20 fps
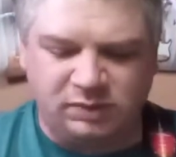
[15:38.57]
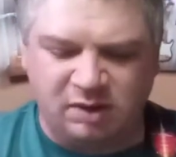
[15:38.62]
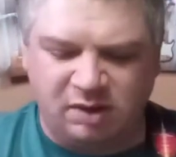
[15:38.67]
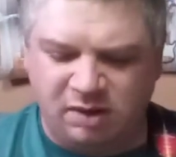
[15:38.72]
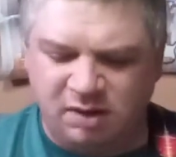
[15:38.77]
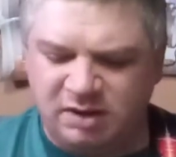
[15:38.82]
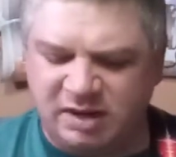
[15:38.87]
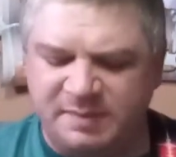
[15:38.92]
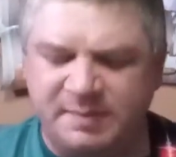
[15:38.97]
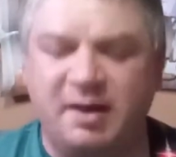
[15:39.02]

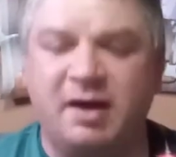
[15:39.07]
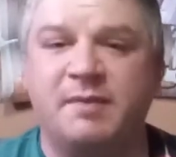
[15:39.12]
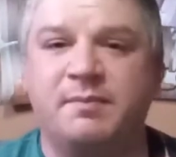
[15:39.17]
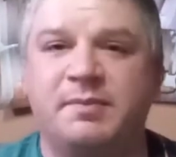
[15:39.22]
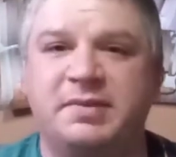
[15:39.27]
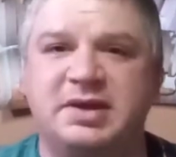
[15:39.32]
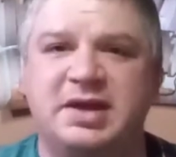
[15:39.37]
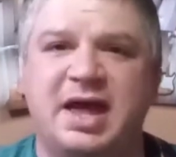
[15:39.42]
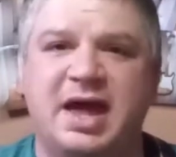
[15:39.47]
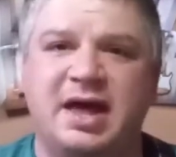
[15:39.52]
Look him up.
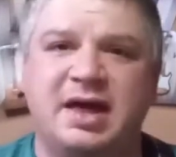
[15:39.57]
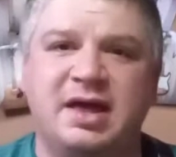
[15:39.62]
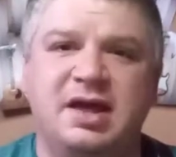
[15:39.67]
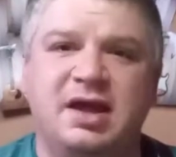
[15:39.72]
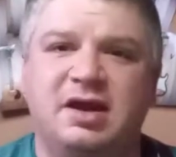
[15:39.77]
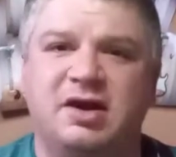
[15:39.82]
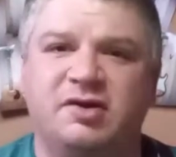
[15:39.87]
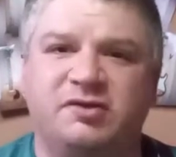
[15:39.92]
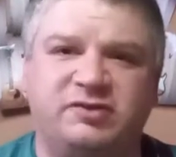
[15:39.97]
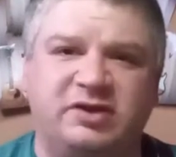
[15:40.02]
But yeah,
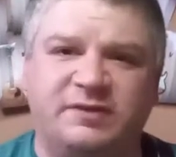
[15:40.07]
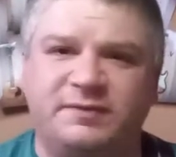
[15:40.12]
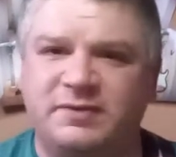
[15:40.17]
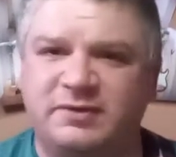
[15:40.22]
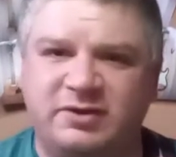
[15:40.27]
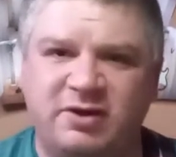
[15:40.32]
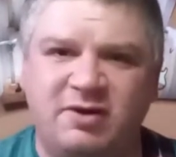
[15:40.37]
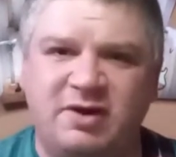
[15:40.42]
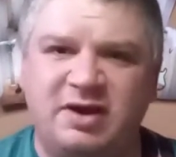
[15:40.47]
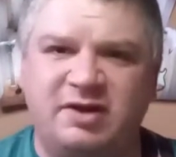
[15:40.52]
there's
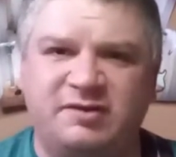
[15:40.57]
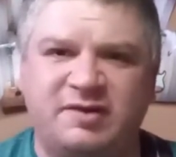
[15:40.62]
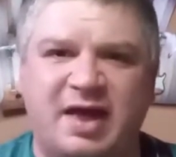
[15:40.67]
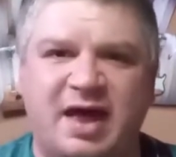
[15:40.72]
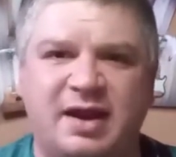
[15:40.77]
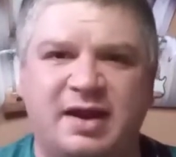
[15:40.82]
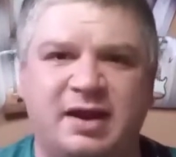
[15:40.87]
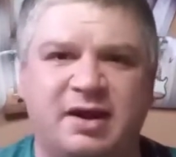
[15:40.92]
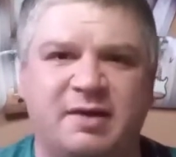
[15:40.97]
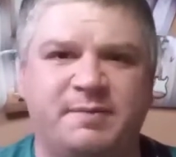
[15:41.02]
different tunings
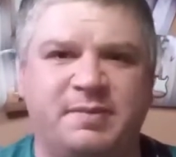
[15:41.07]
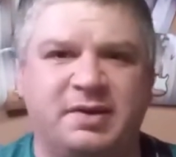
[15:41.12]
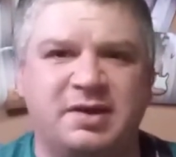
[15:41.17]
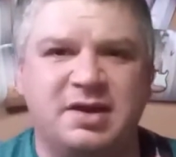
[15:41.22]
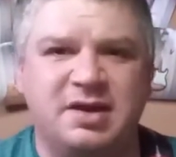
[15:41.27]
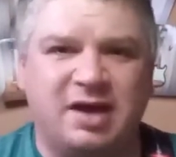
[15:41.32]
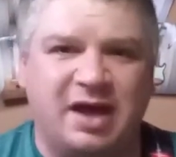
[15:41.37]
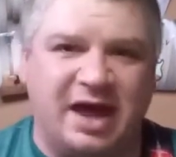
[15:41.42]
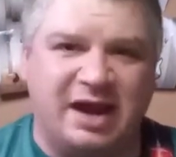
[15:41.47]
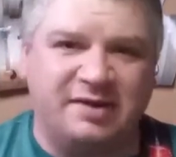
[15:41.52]
out there, but
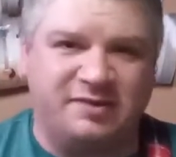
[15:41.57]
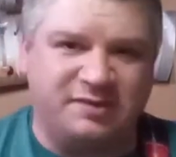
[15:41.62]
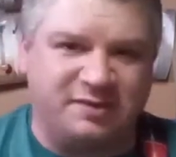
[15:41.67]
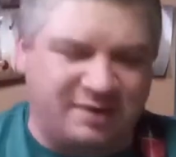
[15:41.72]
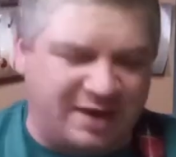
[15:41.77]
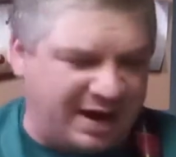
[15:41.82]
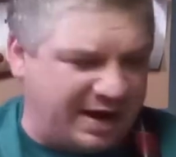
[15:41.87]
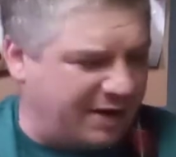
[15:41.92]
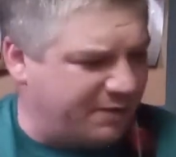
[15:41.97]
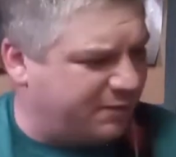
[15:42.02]

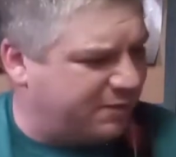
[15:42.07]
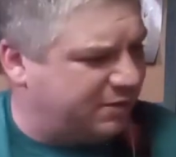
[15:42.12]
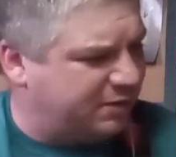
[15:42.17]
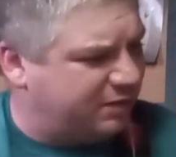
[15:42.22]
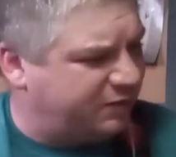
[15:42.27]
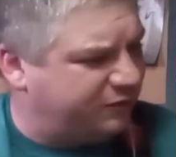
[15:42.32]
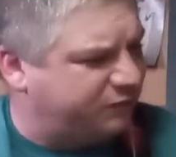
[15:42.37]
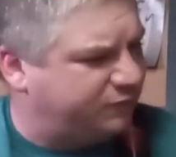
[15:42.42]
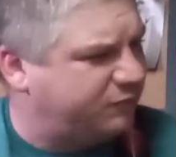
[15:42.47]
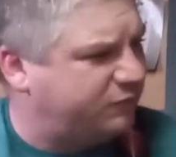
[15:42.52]
tonight I
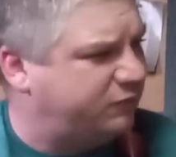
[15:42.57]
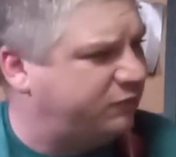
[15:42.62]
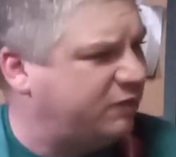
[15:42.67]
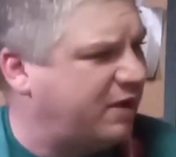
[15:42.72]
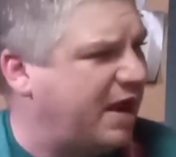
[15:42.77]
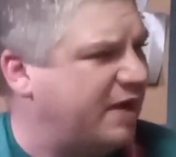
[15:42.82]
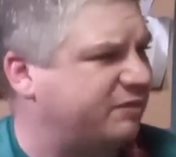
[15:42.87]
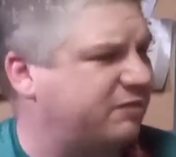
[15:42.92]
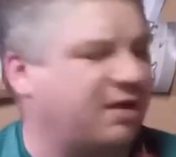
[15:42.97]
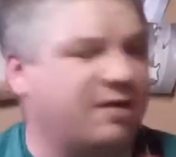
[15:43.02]
wanted to
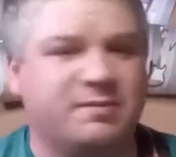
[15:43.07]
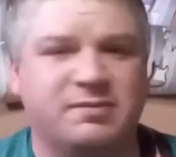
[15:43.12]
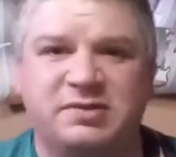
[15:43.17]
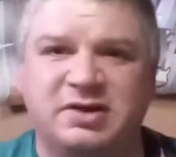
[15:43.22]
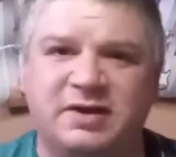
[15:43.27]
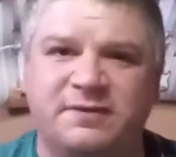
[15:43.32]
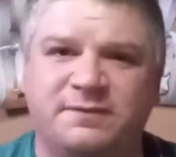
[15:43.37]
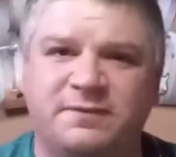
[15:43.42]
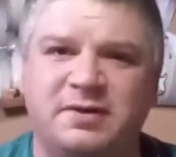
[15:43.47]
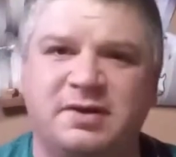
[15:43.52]
try something
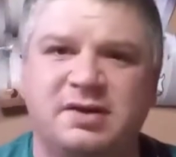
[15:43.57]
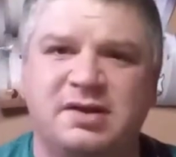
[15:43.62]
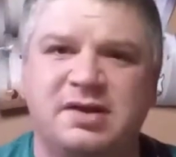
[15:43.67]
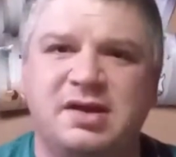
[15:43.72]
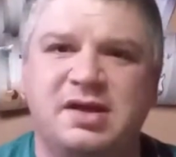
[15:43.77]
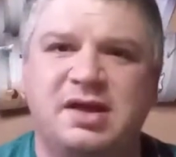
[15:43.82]
different